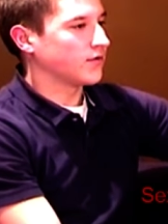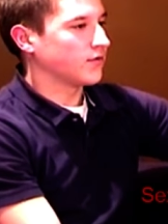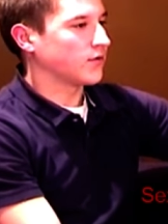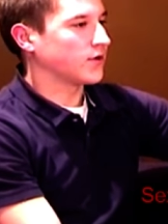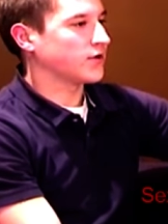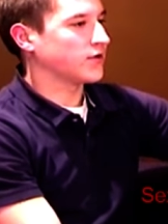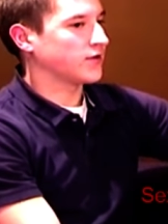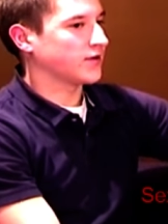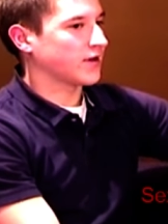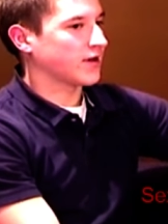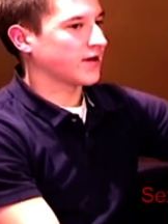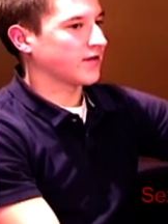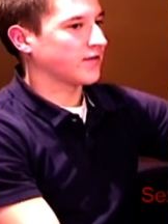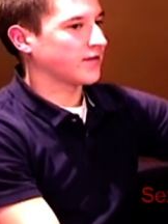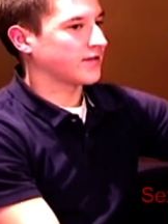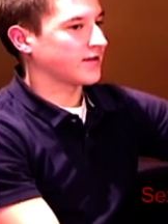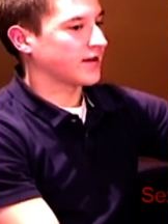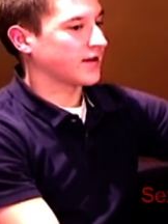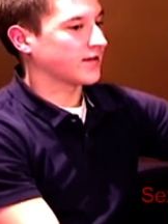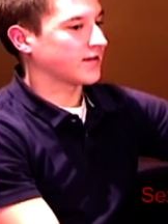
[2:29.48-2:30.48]
once you start
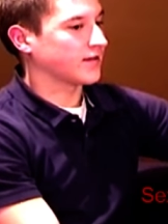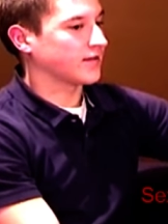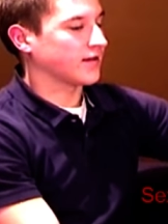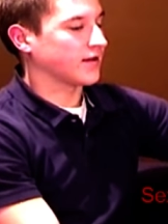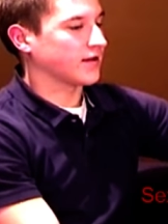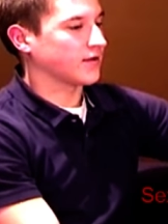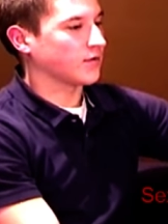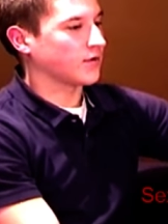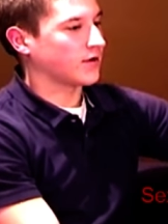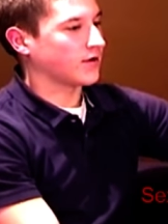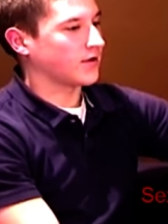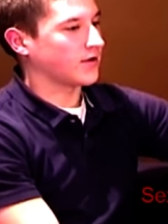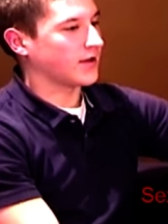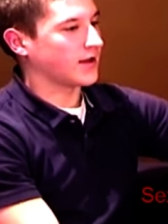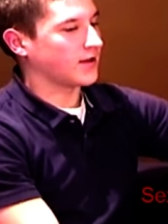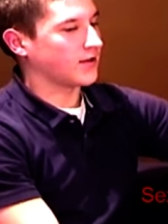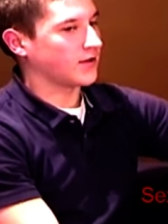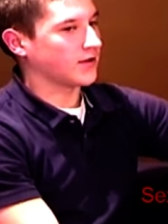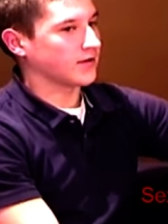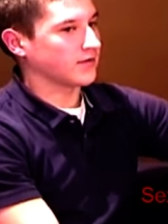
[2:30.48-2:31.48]
having sex, it's like, well,
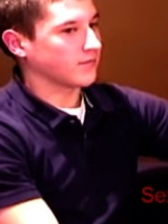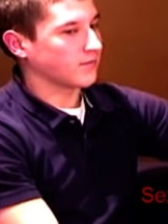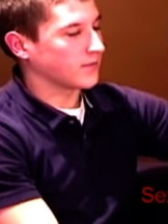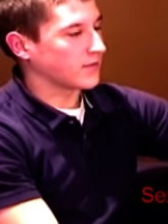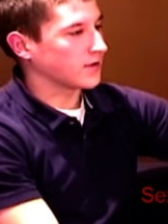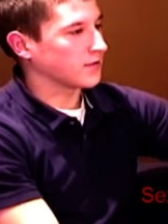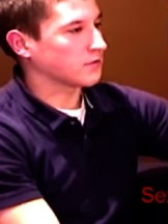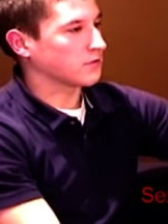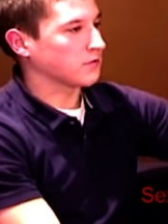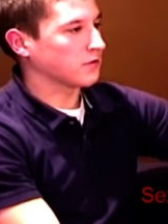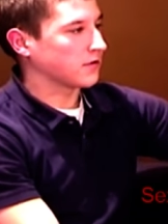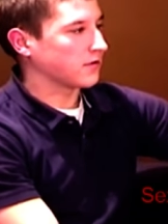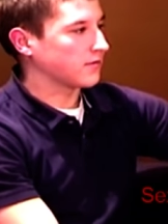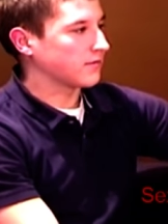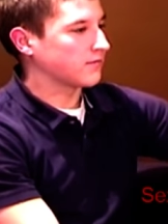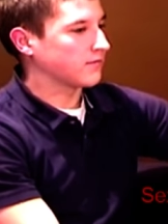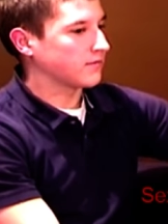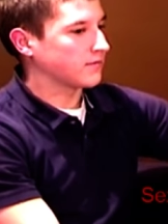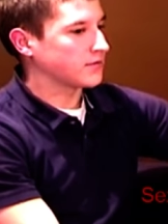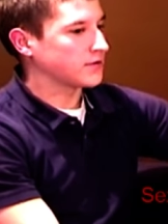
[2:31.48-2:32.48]
hey, look, this girl,
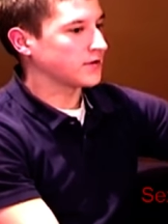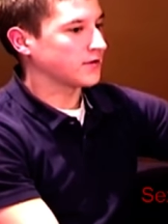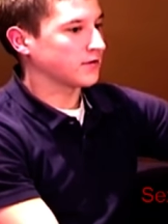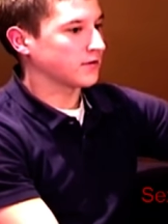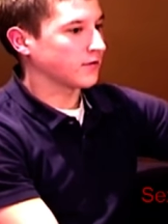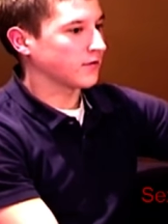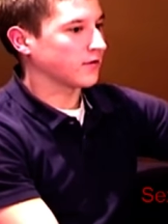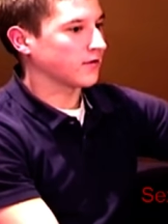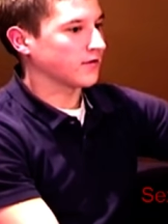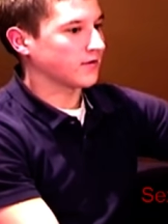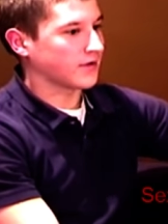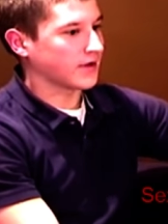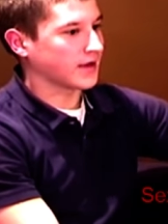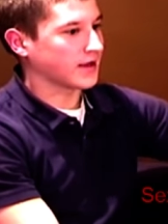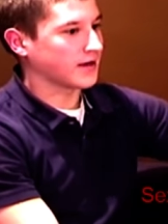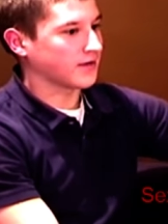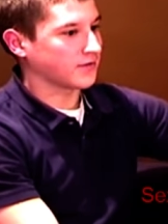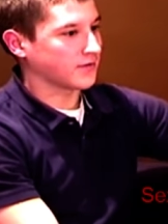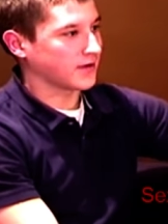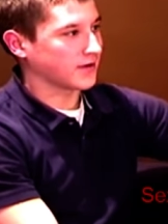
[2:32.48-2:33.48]
she's a girl. I
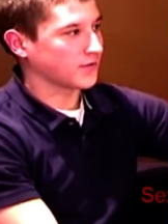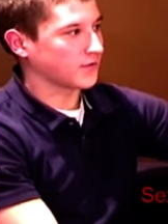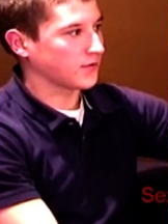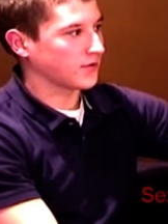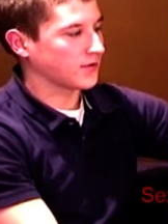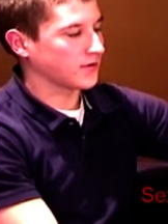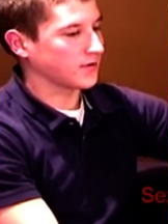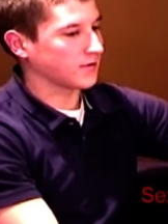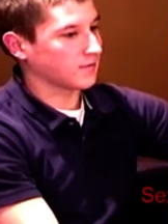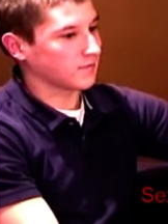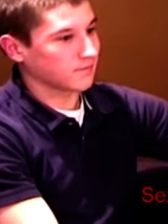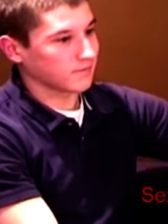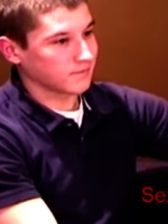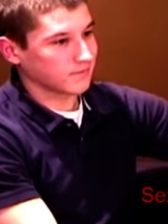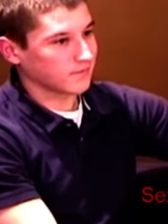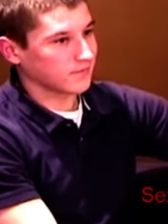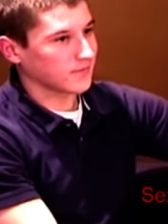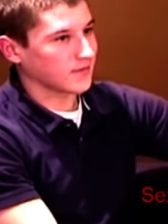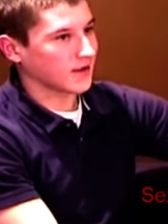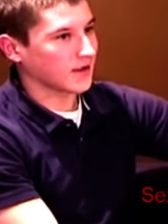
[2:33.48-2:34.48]
can have sex with her.
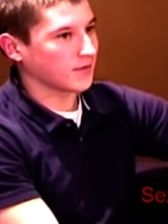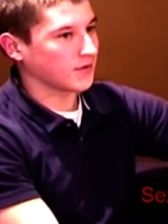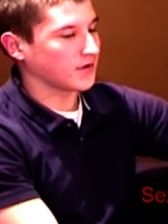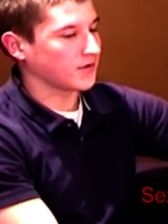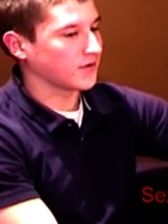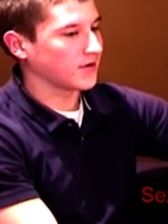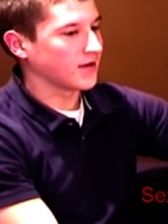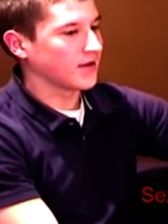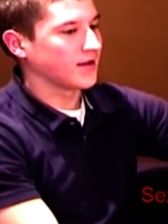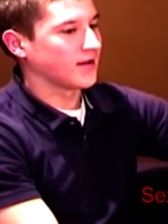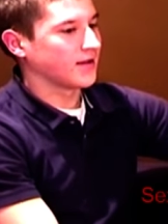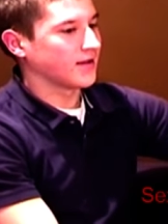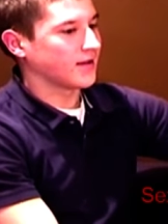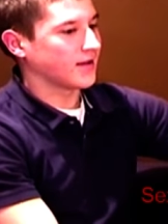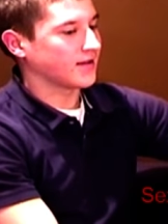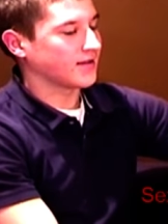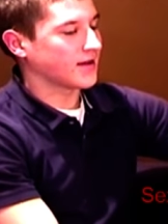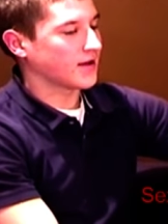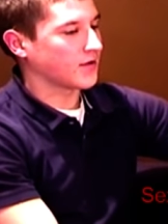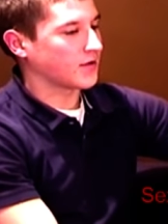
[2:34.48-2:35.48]
I mean,
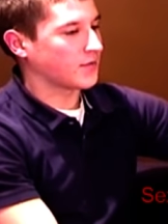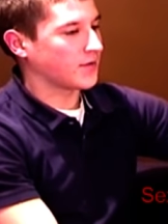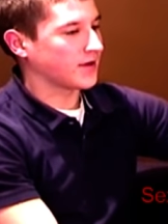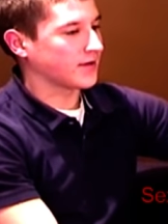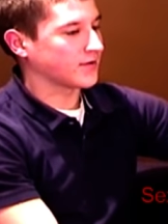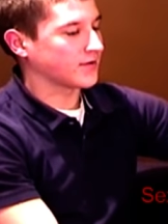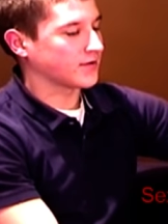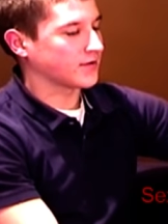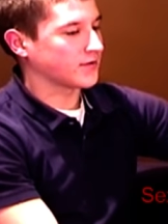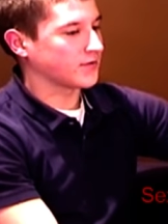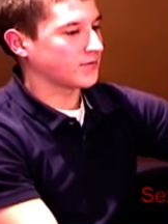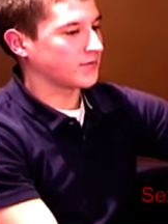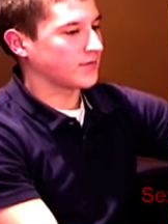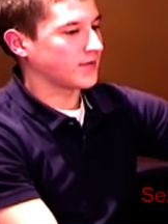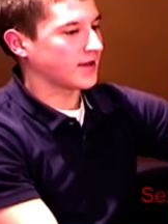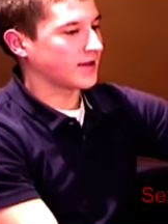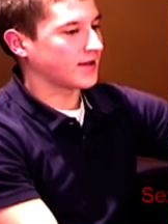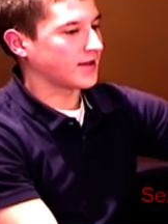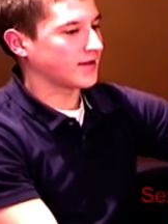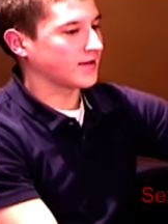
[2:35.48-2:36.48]
that's not what makes her.
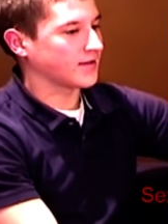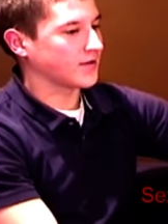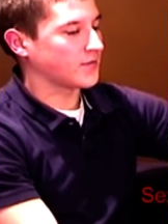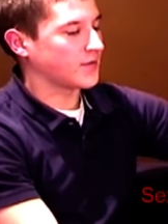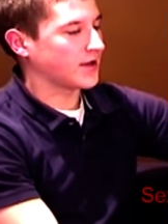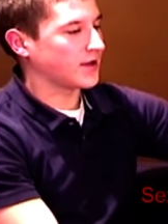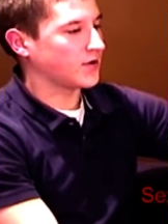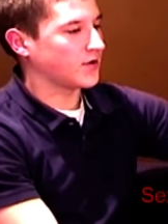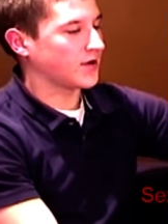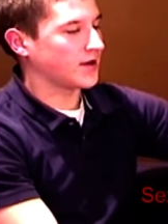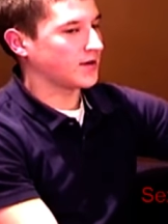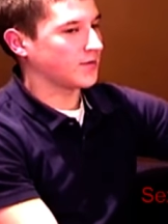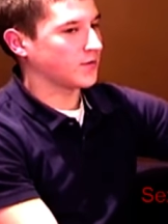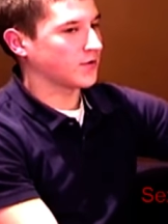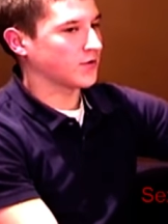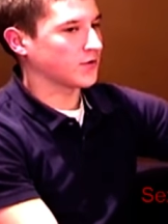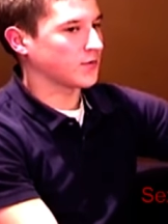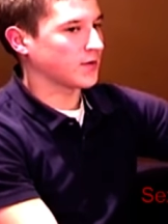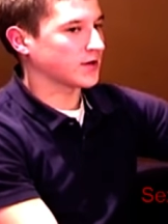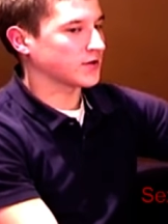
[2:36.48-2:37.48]
That doesn't make you any
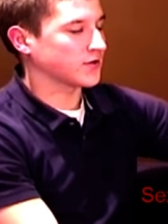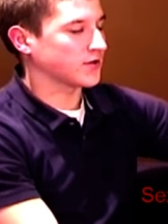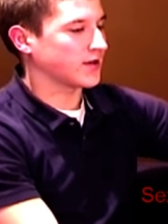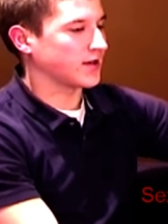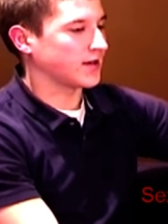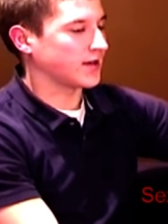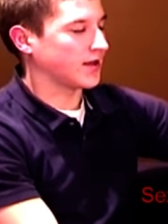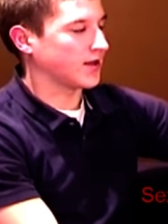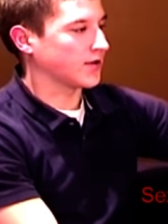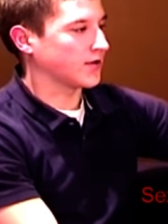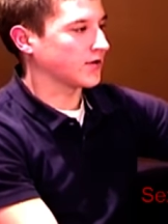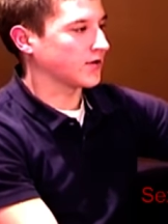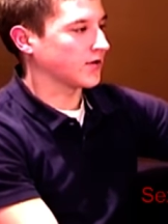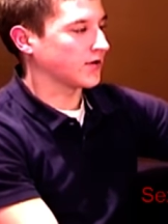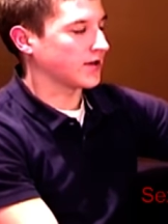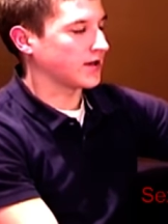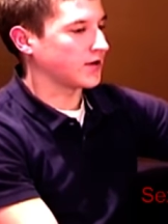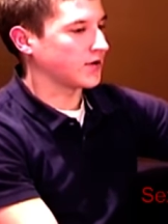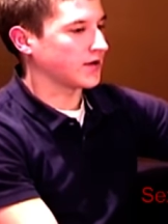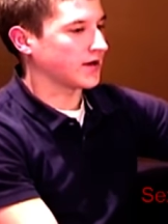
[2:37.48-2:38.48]
more special than the other
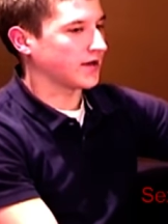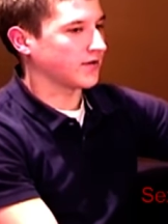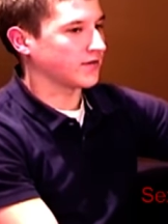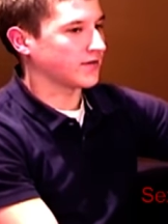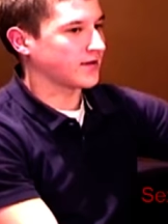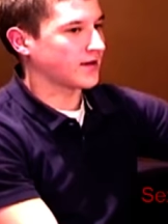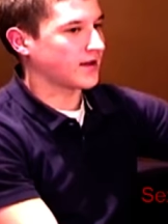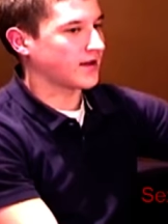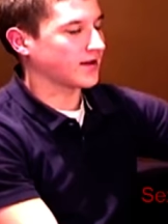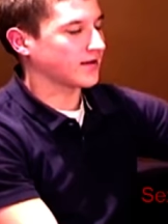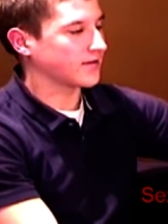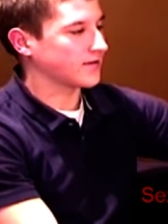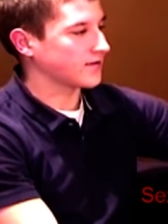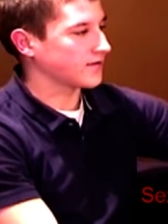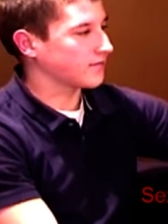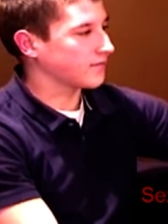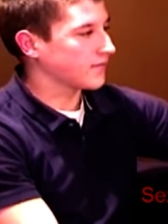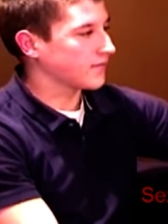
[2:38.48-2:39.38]
girl that you can have sex.